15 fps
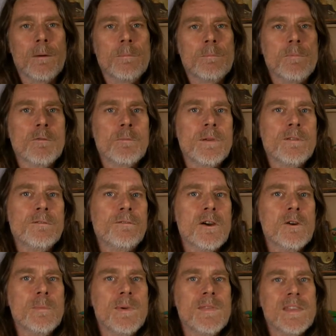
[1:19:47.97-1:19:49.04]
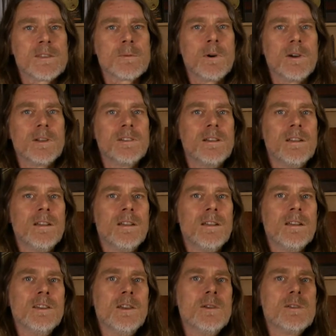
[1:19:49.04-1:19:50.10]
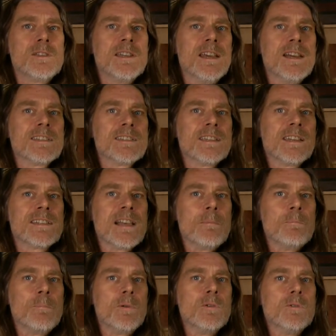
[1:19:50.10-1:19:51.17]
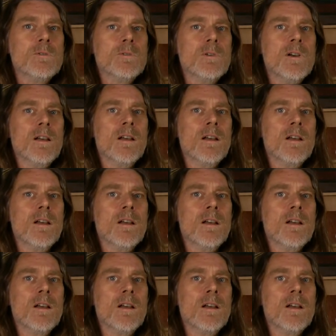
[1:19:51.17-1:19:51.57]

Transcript: I've been filming this one, using it as an example.